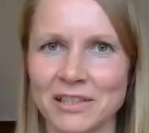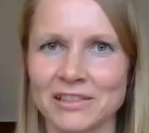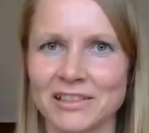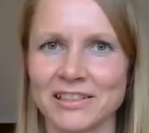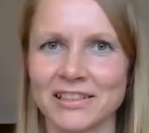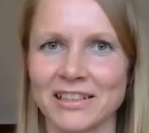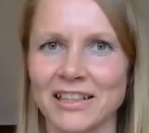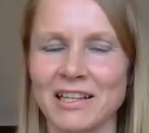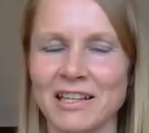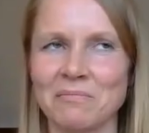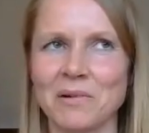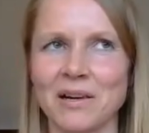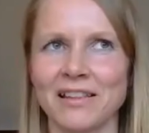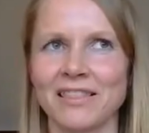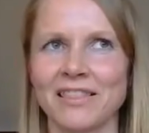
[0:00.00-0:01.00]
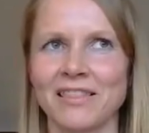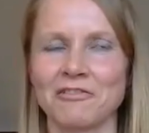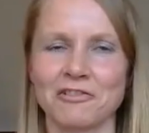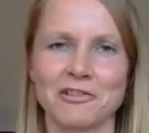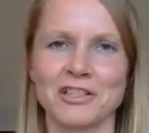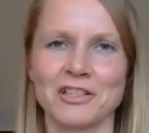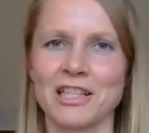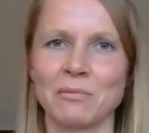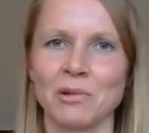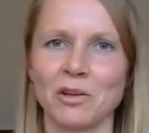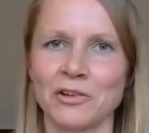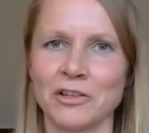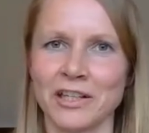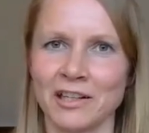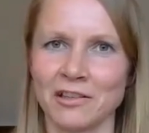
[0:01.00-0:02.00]
apparently. But of course, I'm
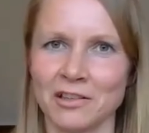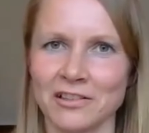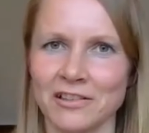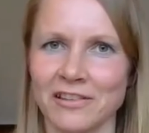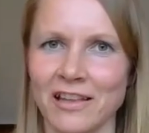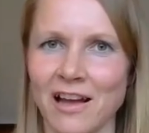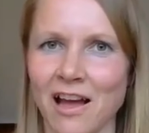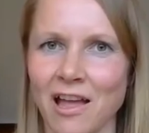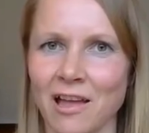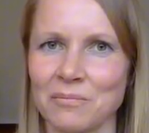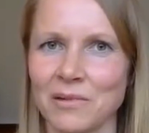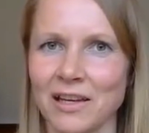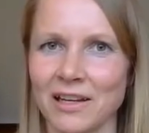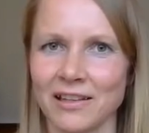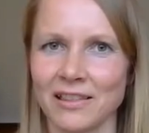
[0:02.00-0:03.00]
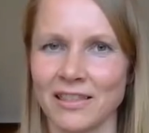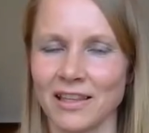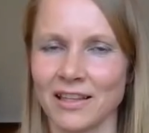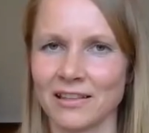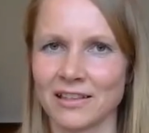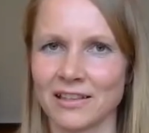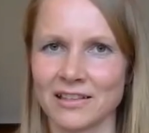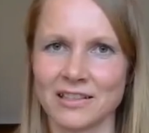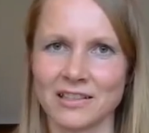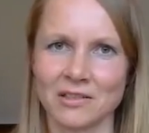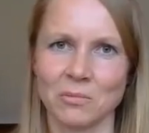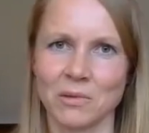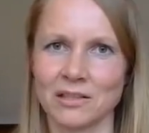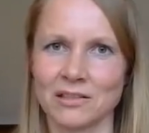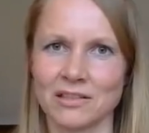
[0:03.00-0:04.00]
learning all the time, and I think there's
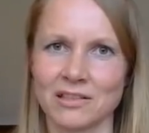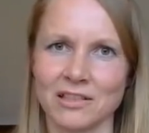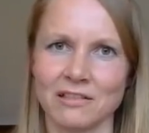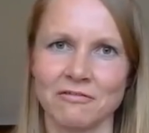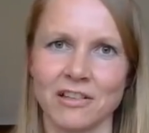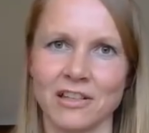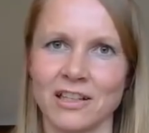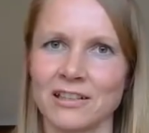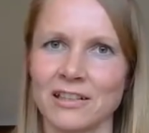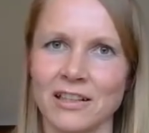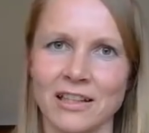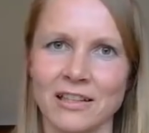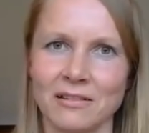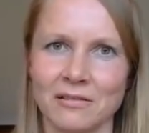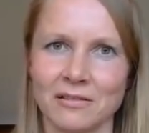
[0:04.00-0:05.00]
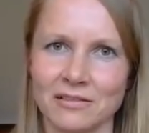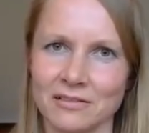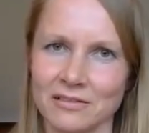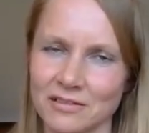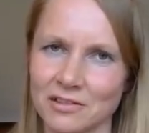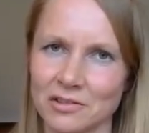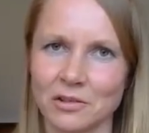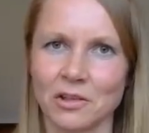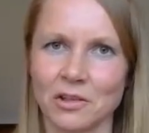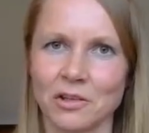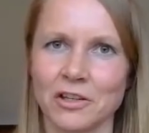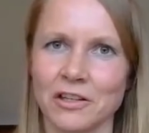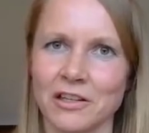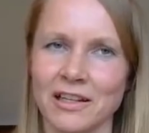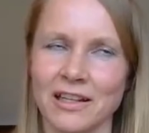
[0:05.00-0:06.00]
so much infinitely to
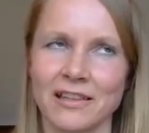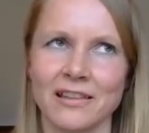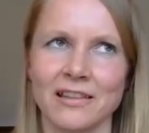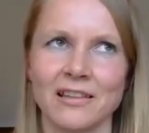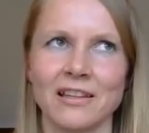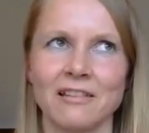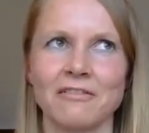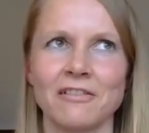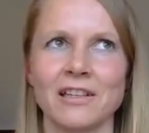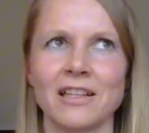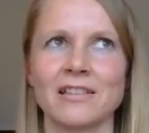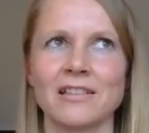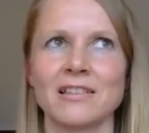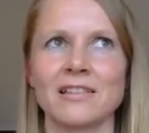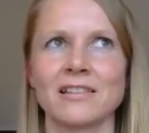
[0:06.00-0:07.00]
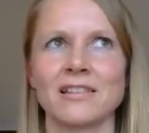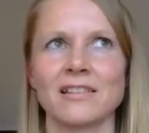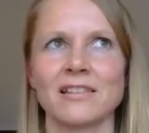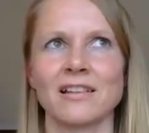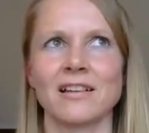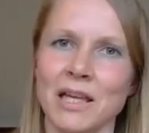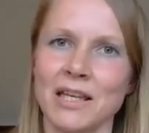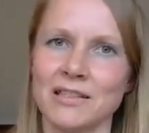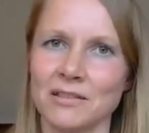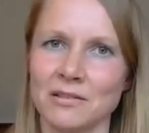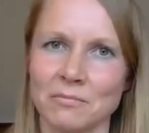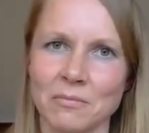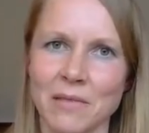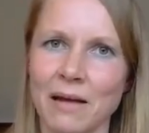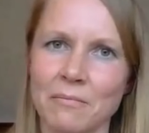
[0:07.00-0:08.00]
learn and infinite space
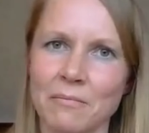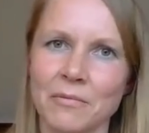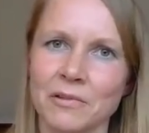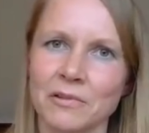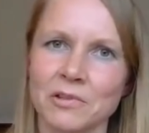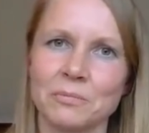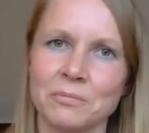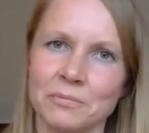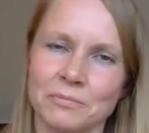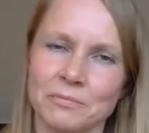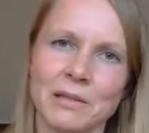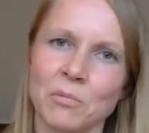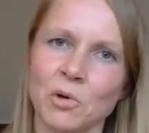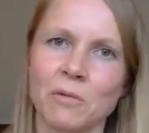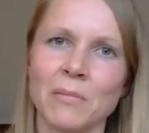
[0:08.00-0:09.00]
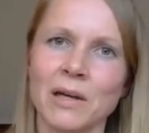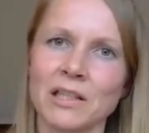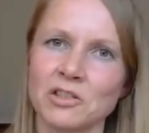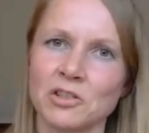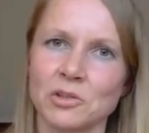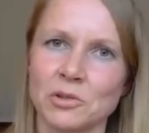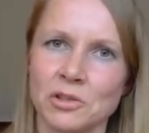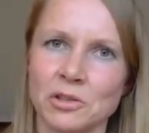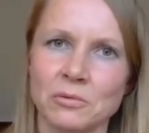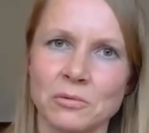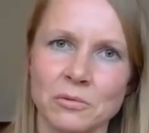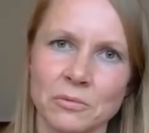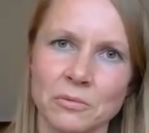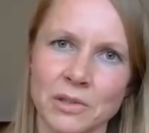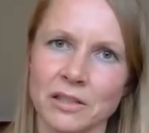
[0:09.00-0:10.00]
to be more mature
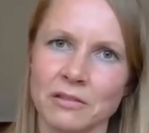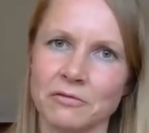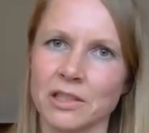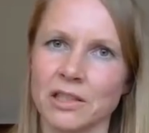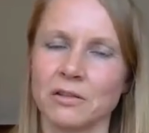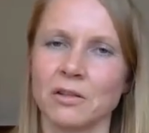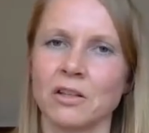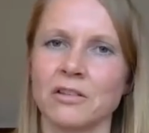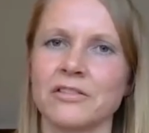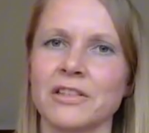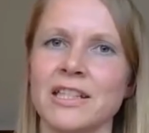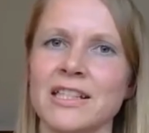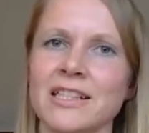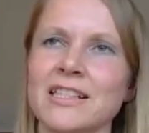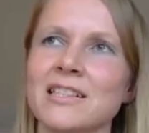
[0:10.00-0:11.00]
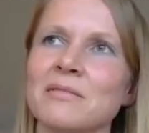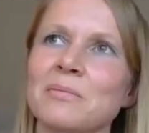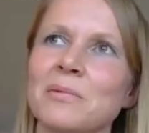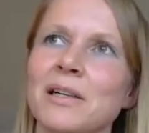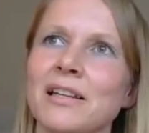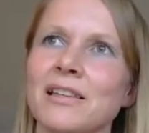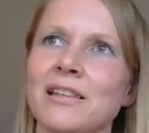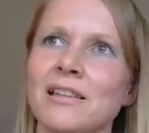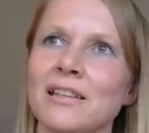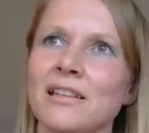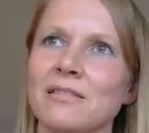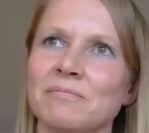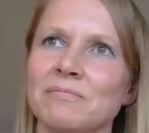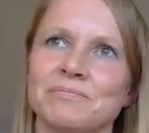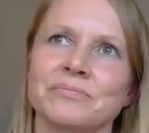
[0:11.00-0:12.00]
with all of this. But
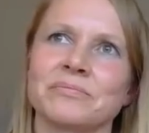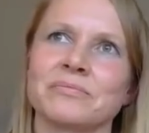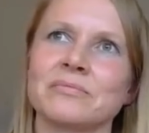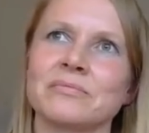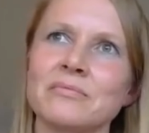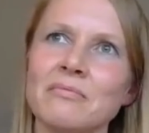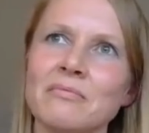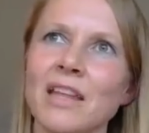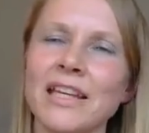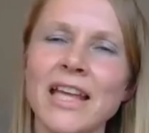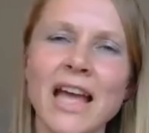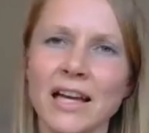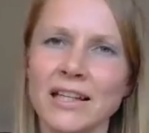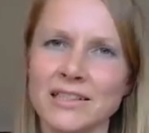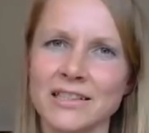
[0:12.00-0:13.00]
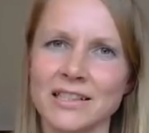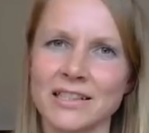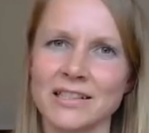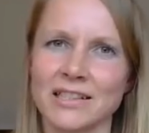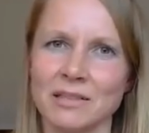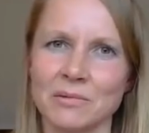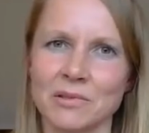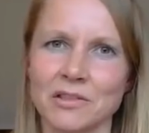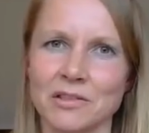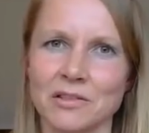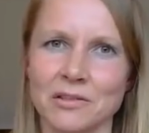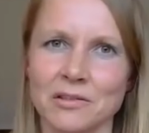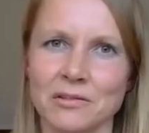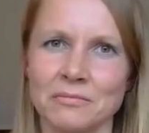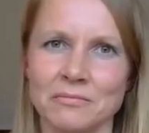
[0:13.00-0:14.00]
yeah, it just seems
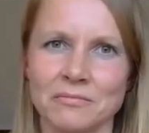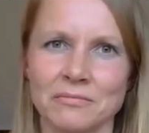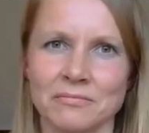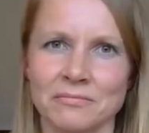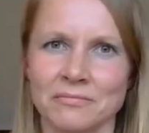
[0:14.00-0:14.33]
to